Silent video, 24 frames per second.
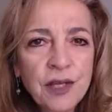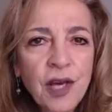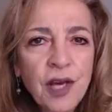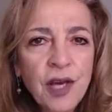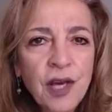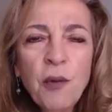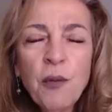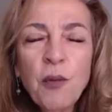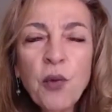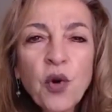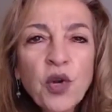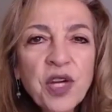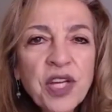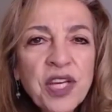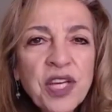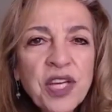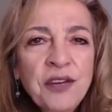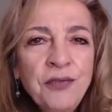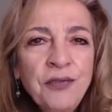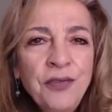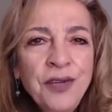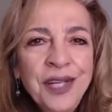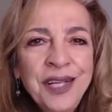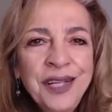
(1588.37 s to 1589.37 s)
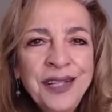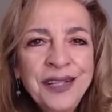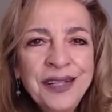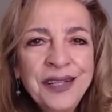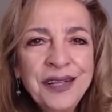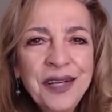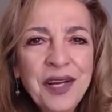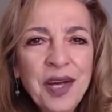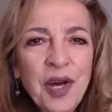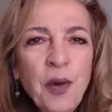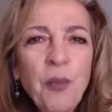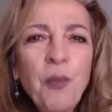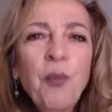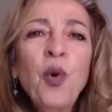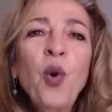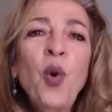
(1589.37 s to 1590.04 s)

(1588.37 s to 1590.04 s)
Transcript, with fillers: more giving, more